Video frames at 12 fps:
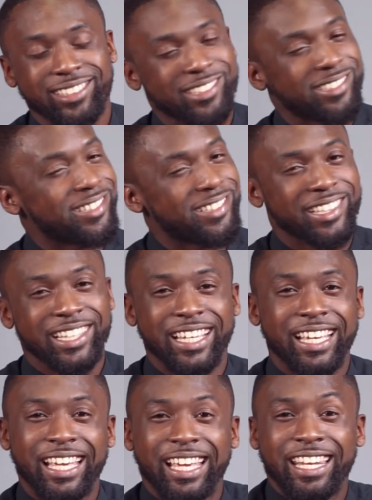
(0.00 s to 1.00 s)
So
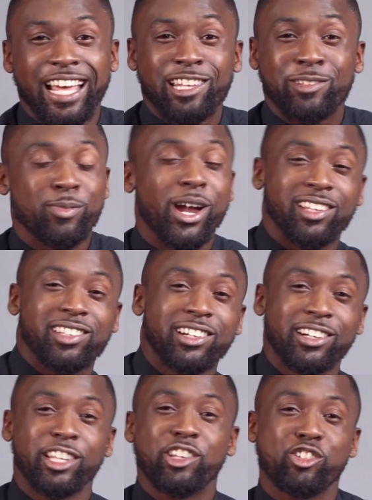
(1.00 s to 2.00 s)
that's practically